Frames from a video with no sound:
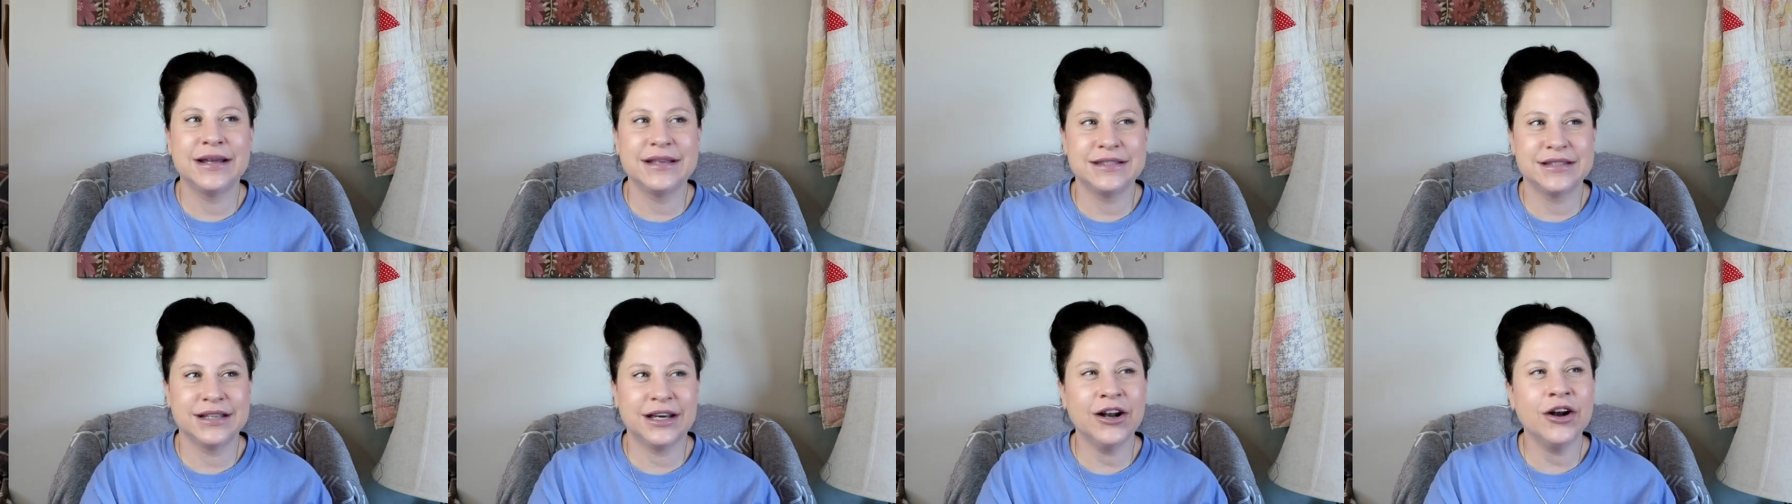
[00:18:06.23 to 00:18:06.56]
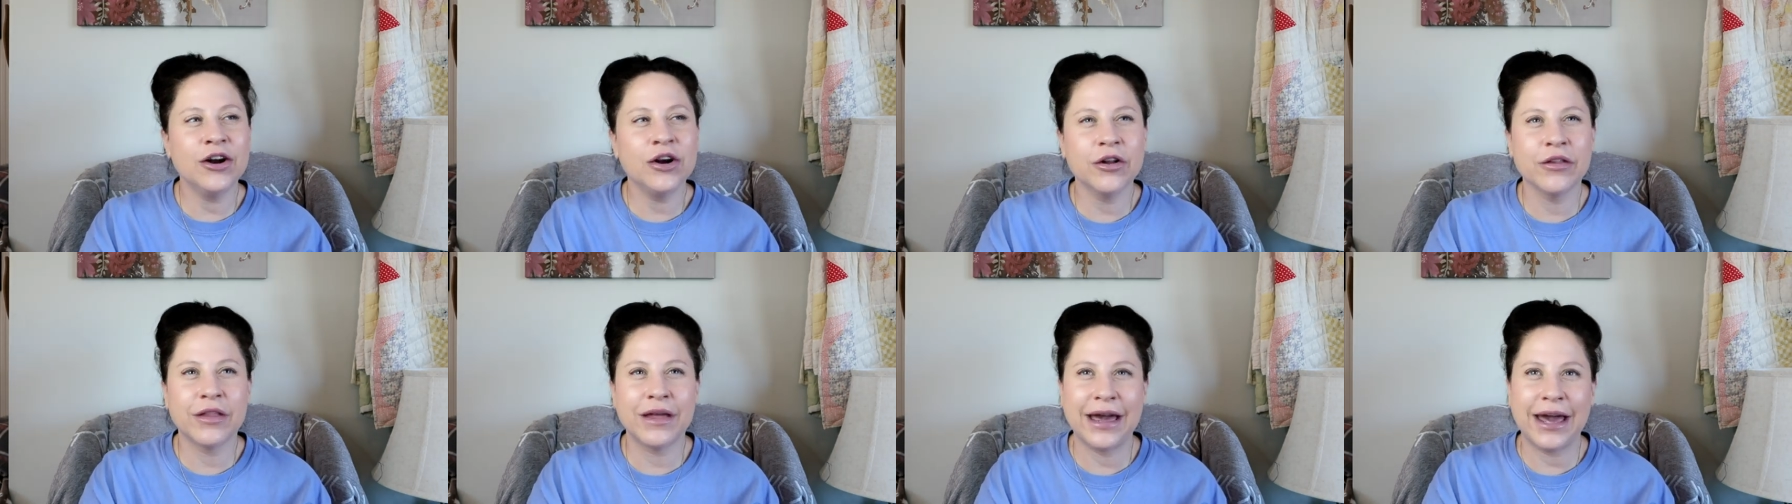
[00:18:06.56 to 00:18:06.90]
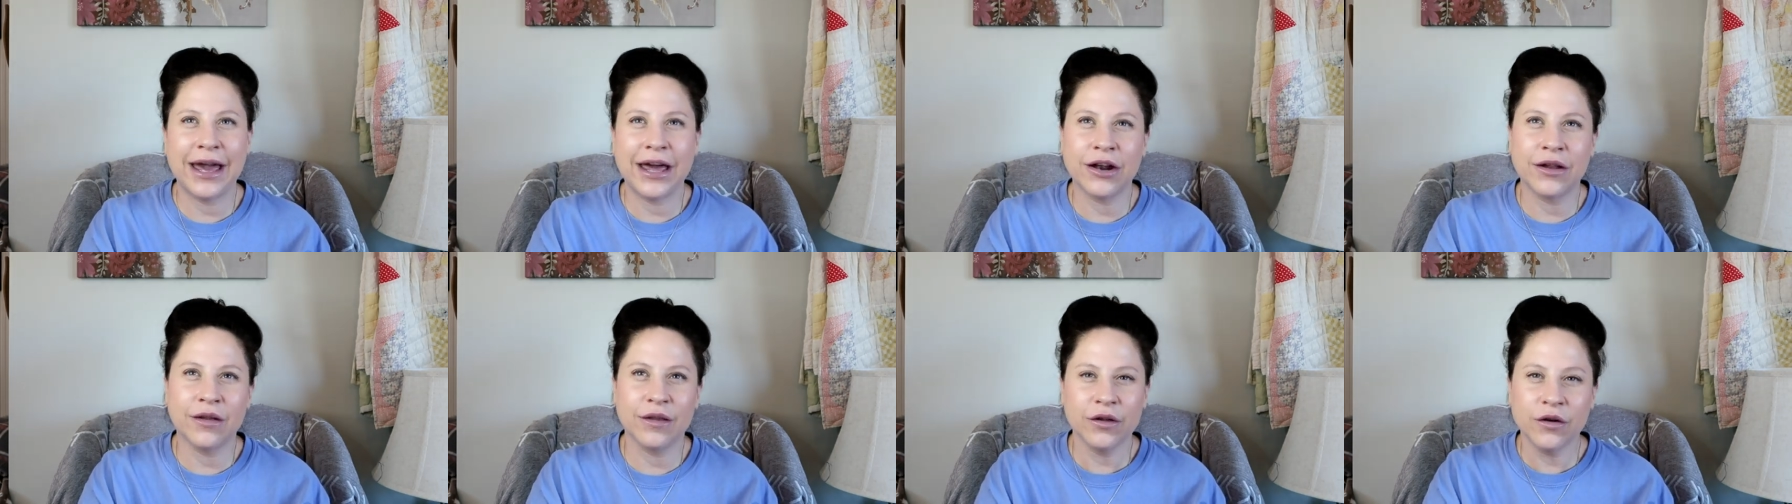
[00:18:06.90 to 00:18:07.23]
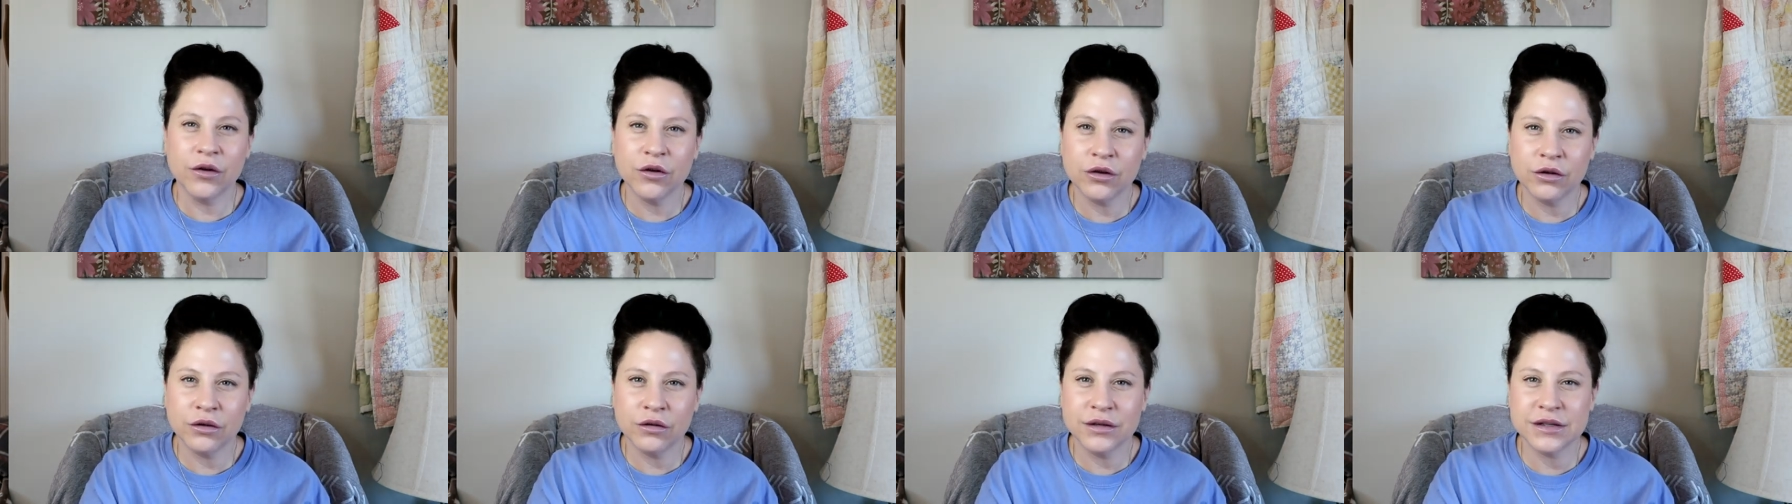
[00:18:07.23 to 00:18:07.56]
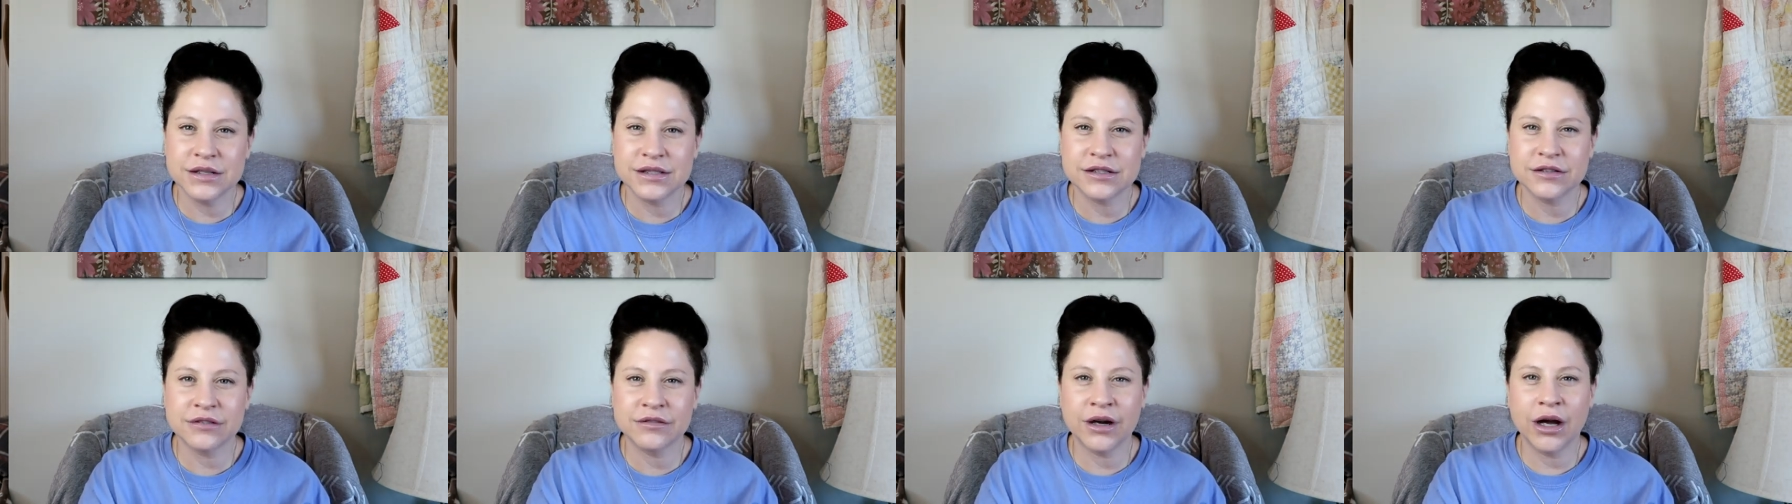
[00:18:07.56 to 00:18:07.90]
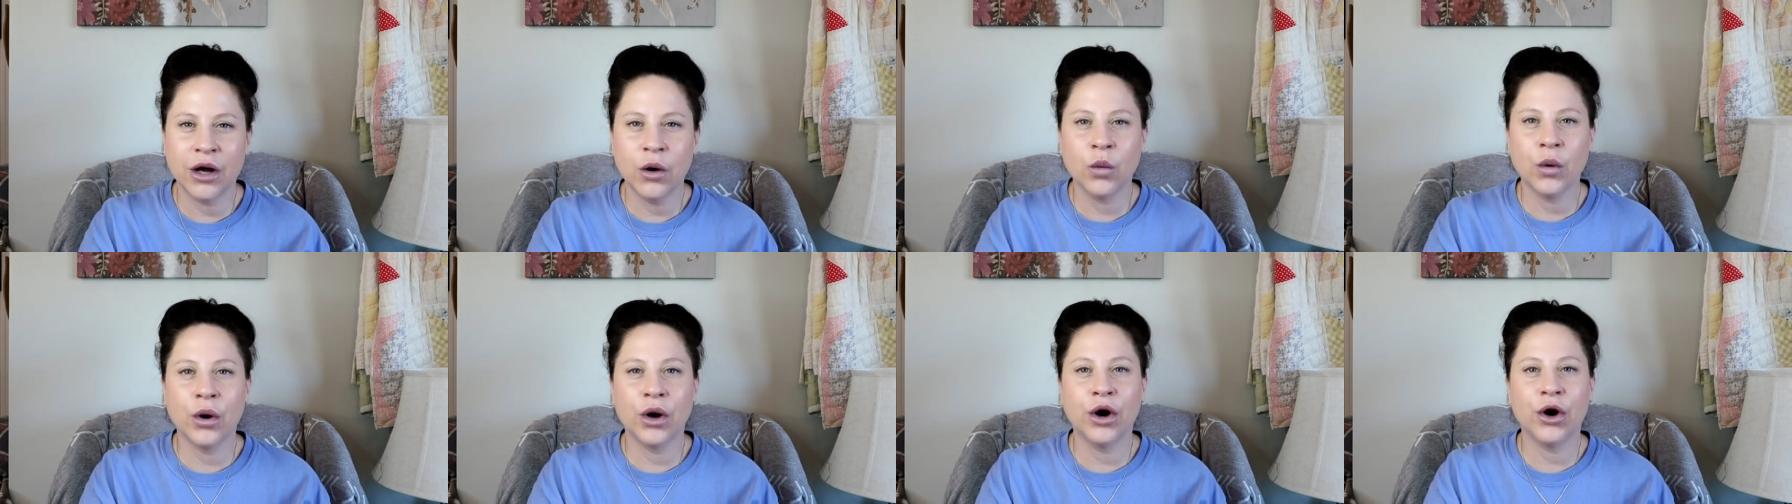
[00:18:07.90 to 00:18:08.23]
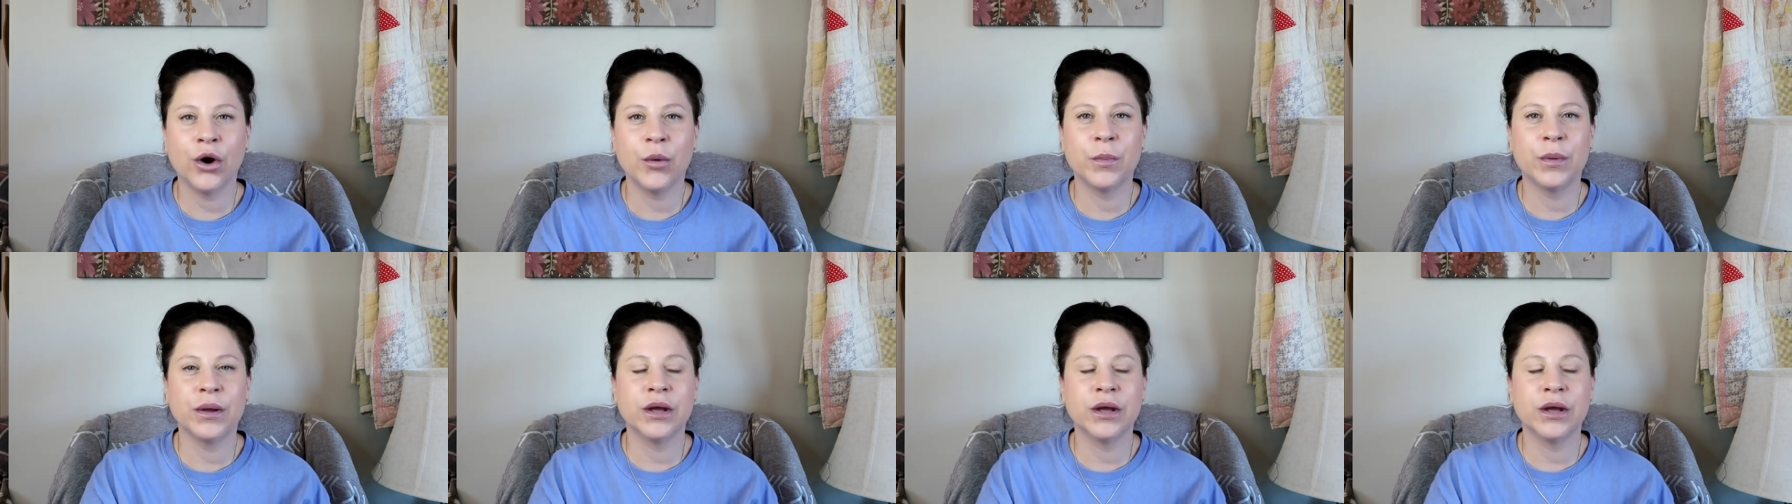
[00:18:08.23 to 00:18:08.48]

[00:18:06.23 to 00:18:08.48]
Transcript: he's like, I don't know that analytical is the right word,